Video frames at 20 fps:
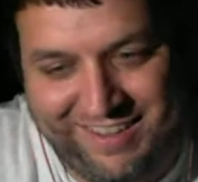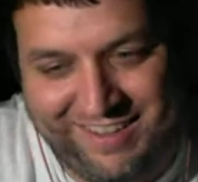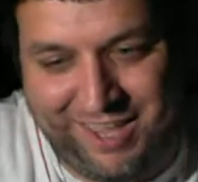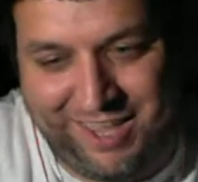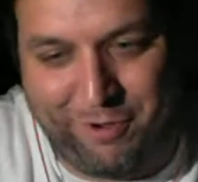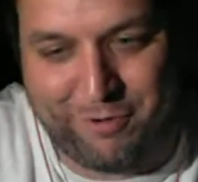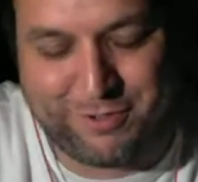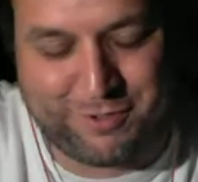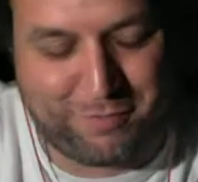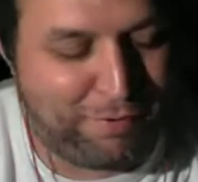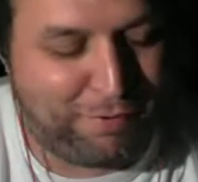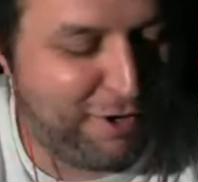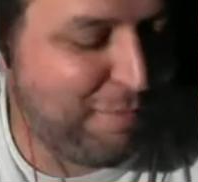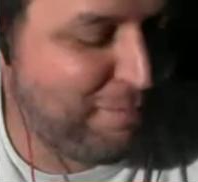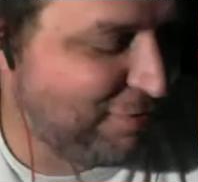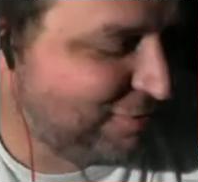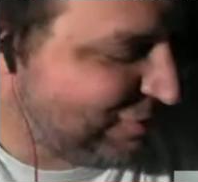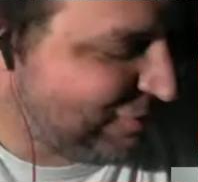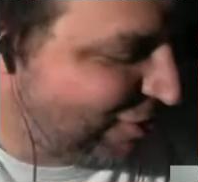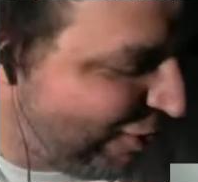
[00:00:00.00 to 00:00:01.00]
It was a pretty
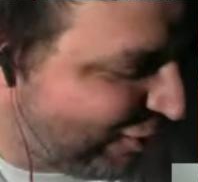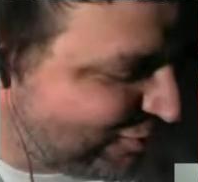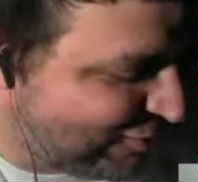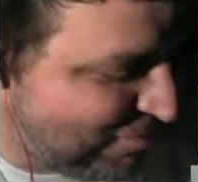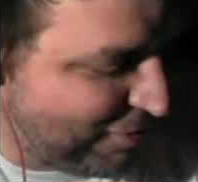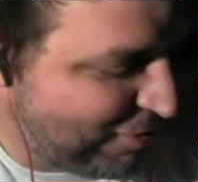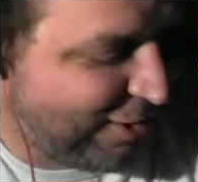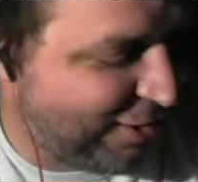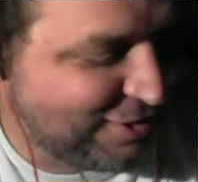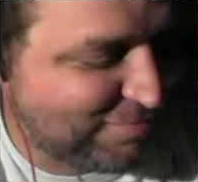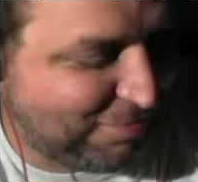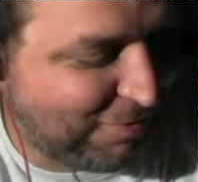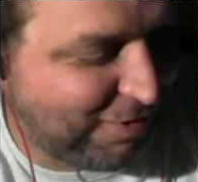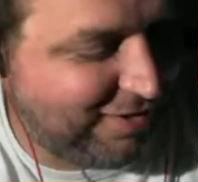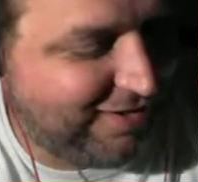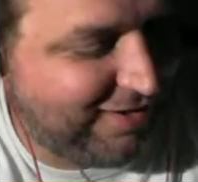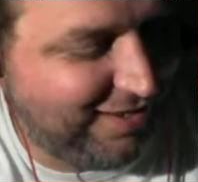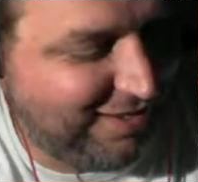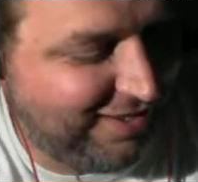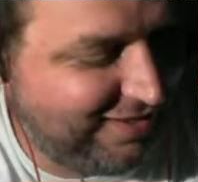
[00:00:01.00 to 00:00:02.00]
bizarre experience,
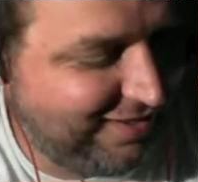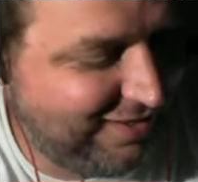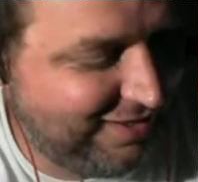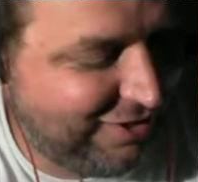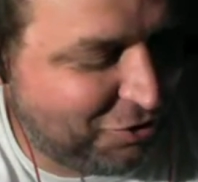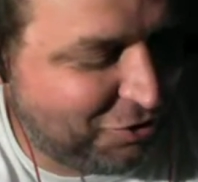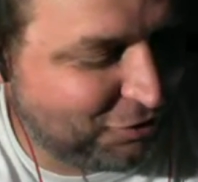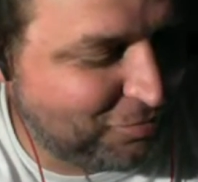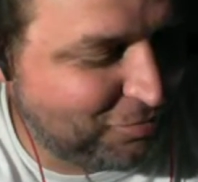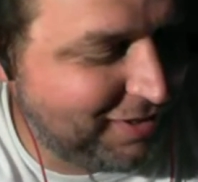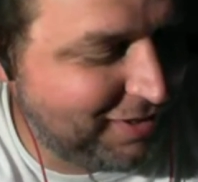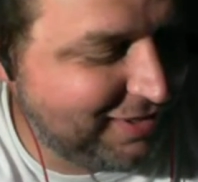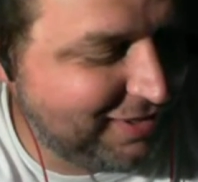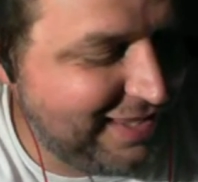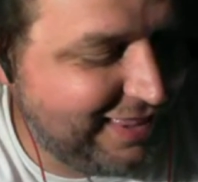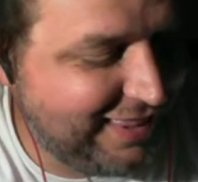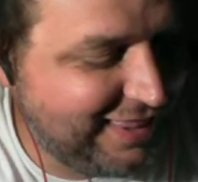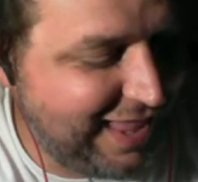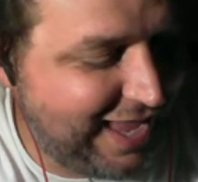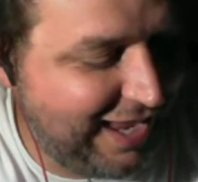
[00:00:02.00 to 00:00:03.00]
but
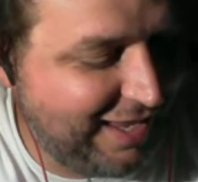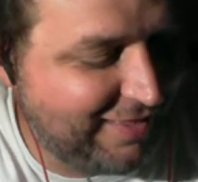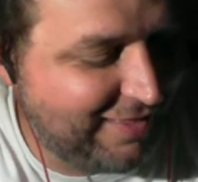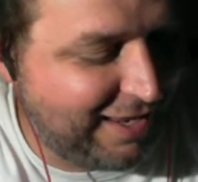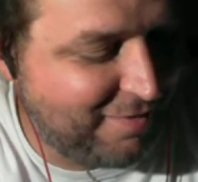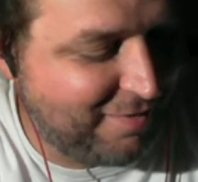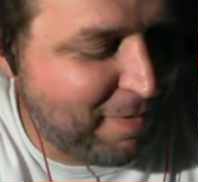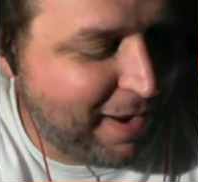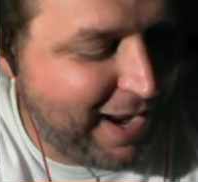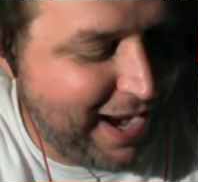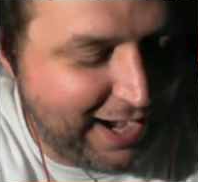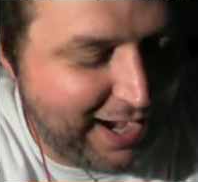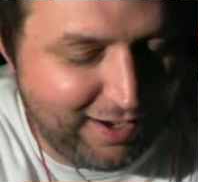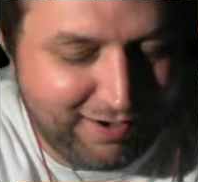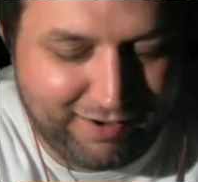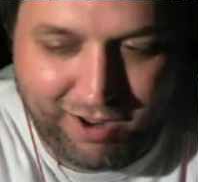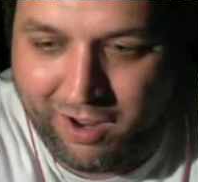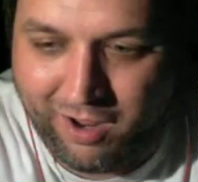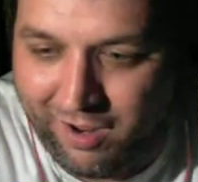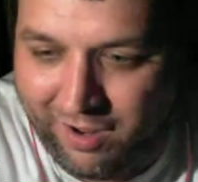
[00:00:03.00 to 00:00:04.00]
ultimately they
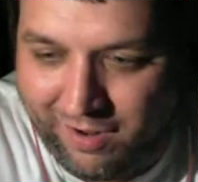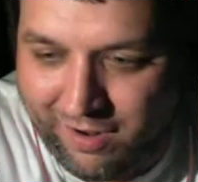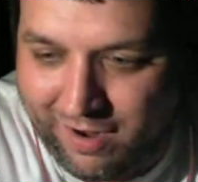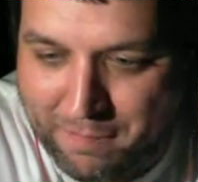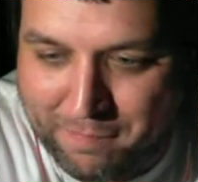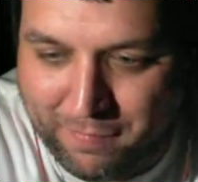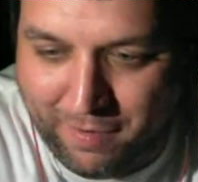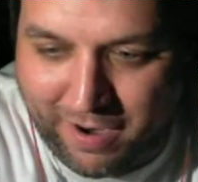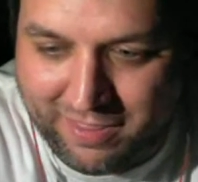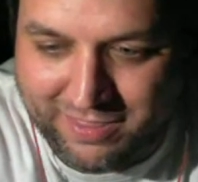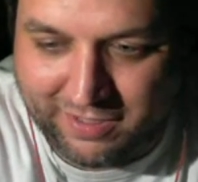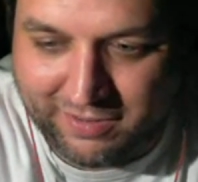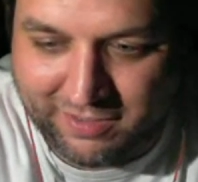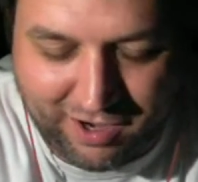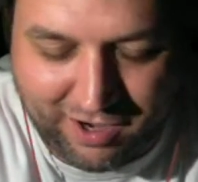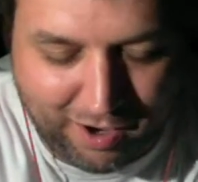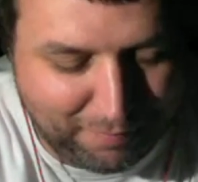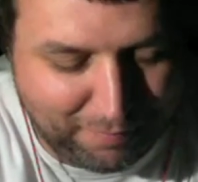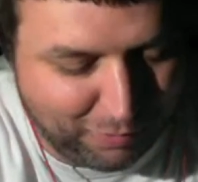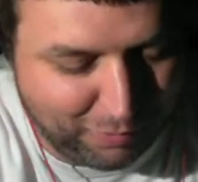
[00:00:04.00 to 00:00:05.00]
paid. I think the
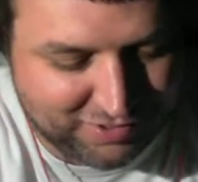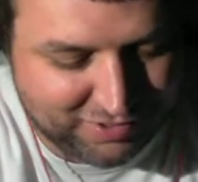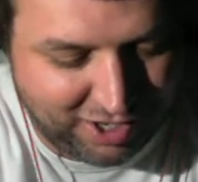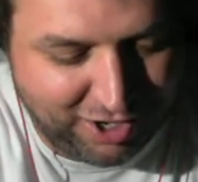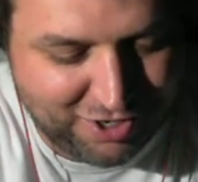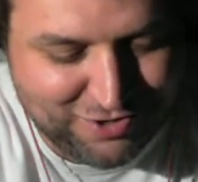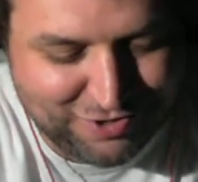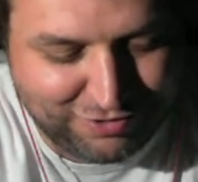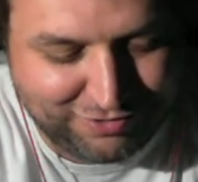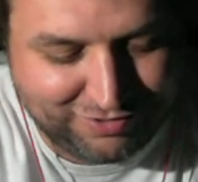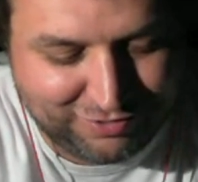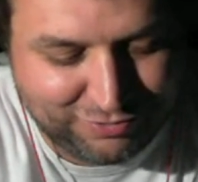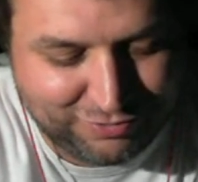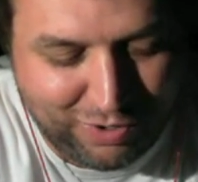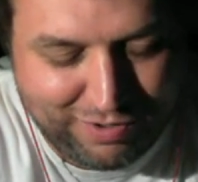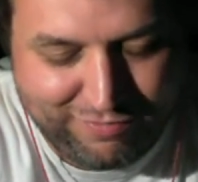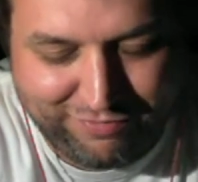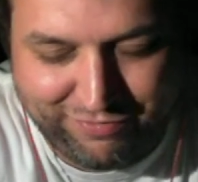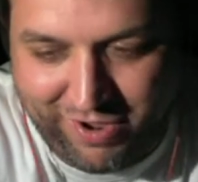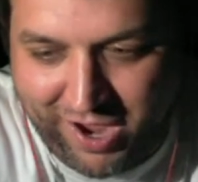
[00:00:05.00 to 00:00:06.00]
number was
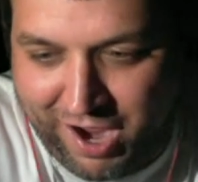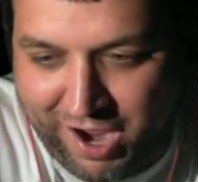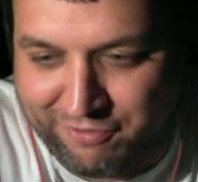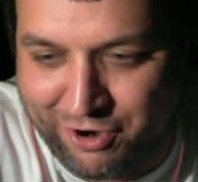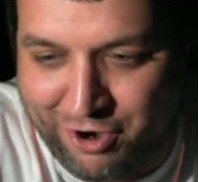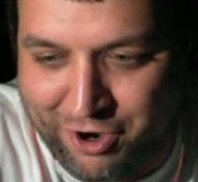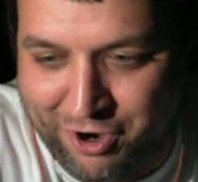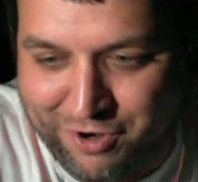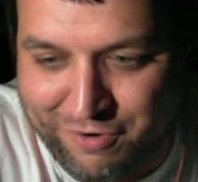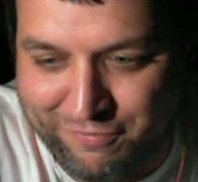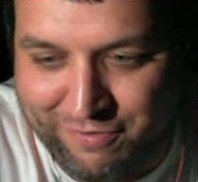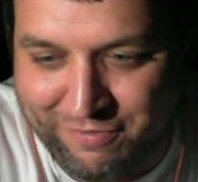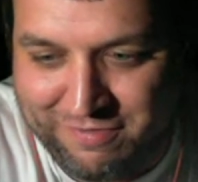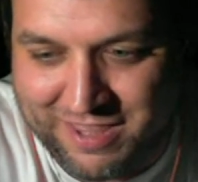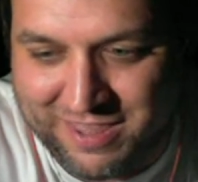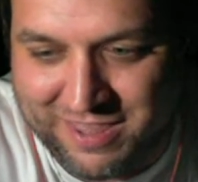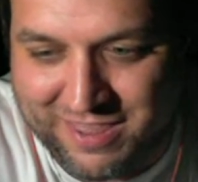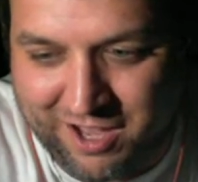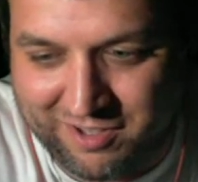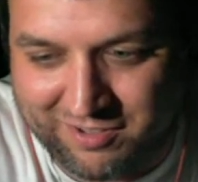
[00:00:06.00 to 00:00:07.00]
$125,000 or
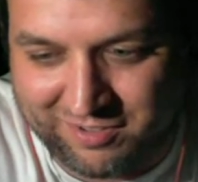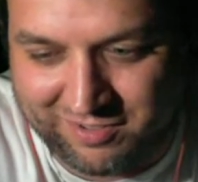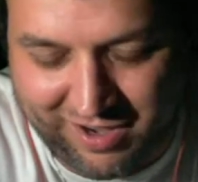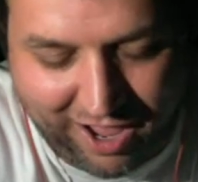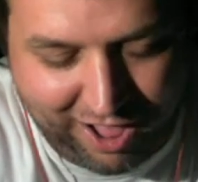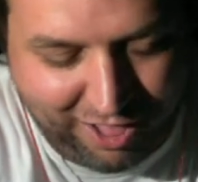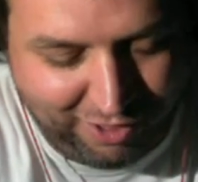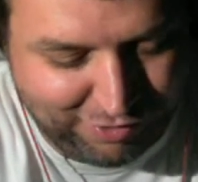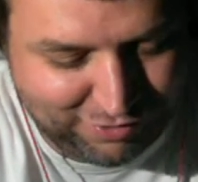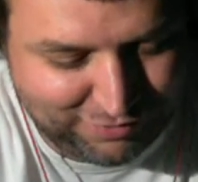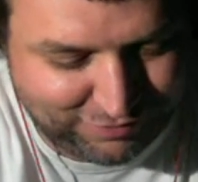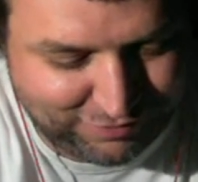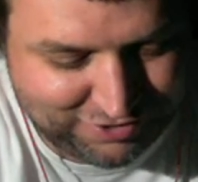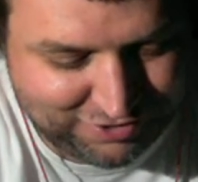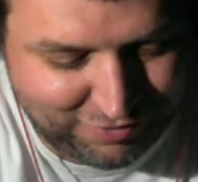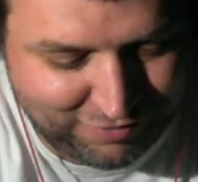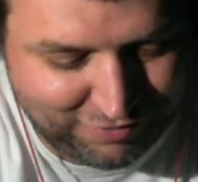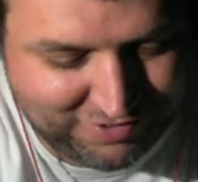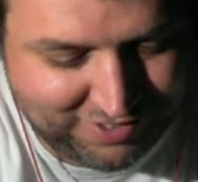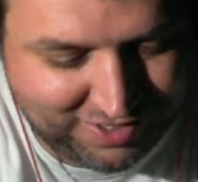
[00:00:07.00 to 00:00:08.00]
$150,000 for
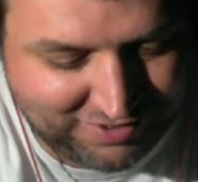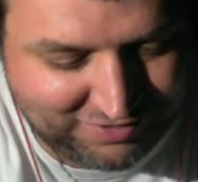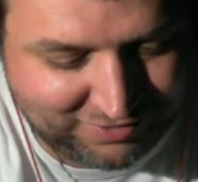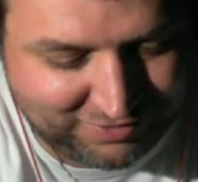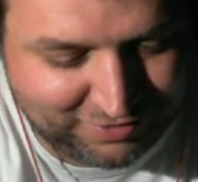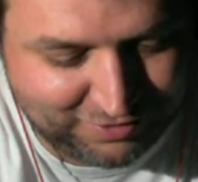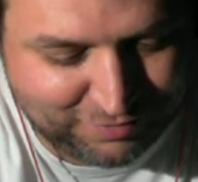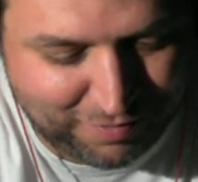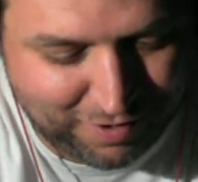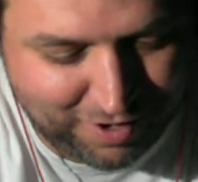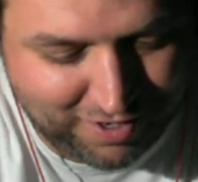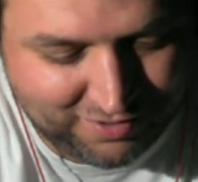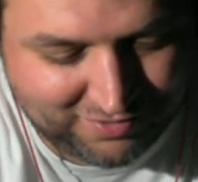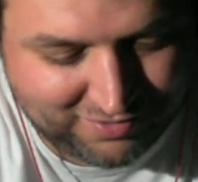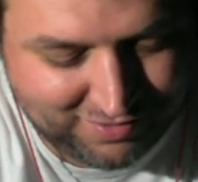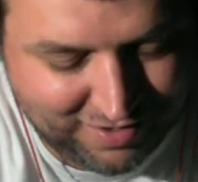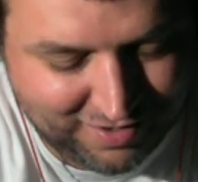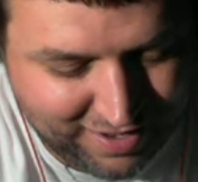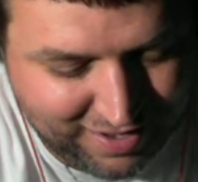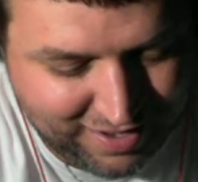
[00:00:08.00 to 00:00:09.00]
Service Desk
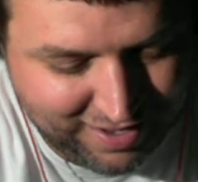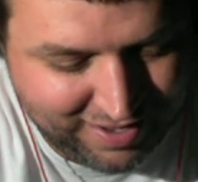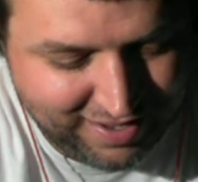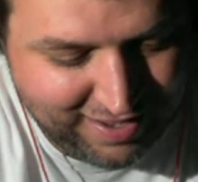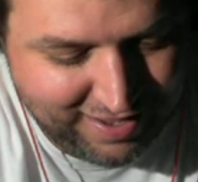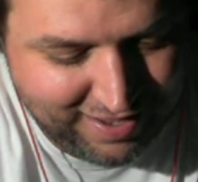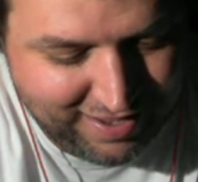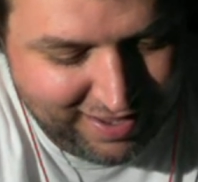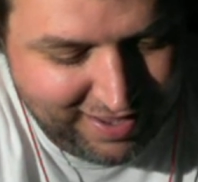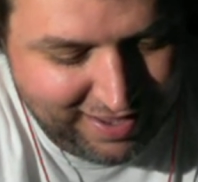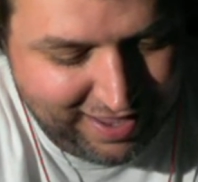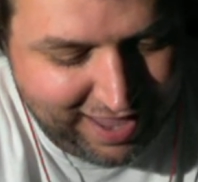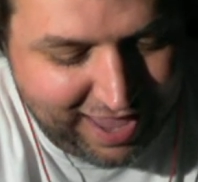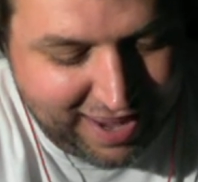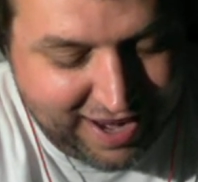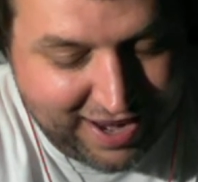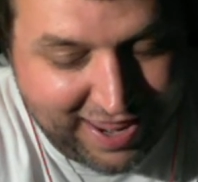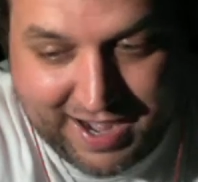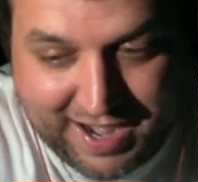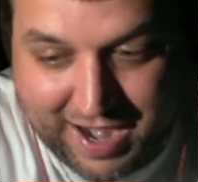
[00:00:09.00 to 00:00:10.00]
Express,
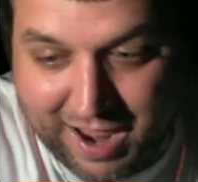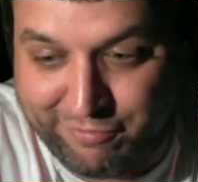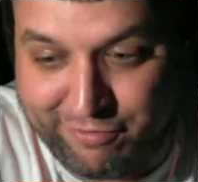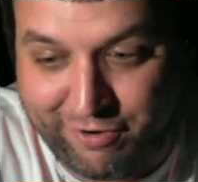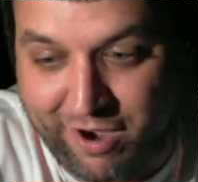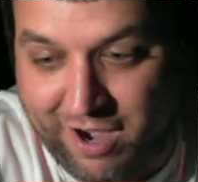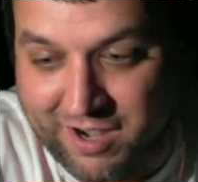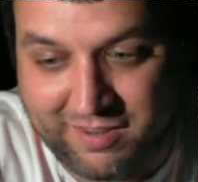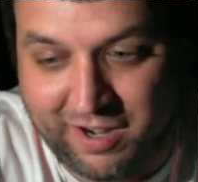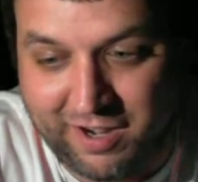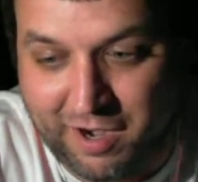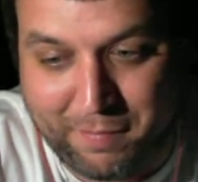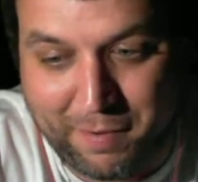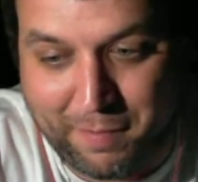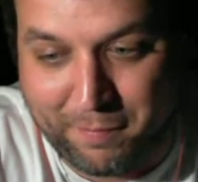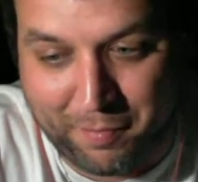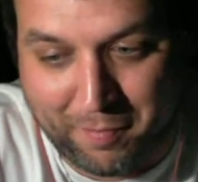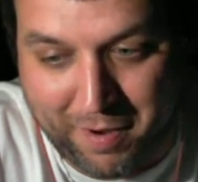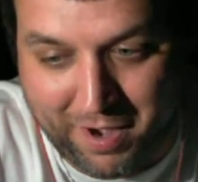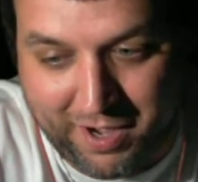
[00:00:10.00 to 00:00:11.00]
and they never ended up
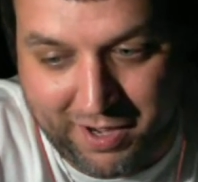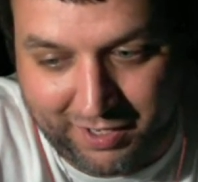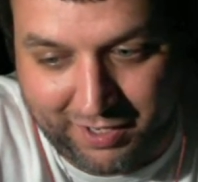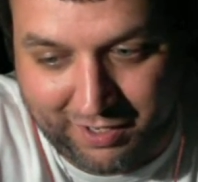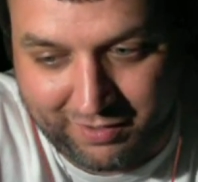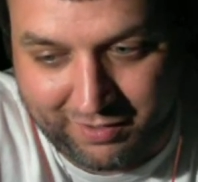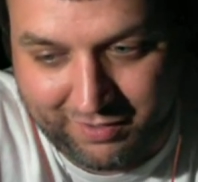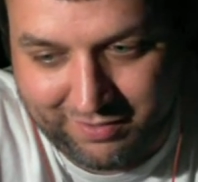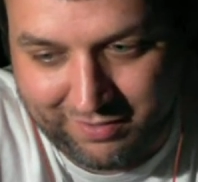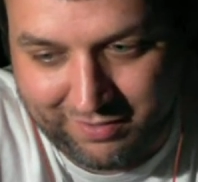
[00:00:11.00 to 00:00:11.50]
implementing it.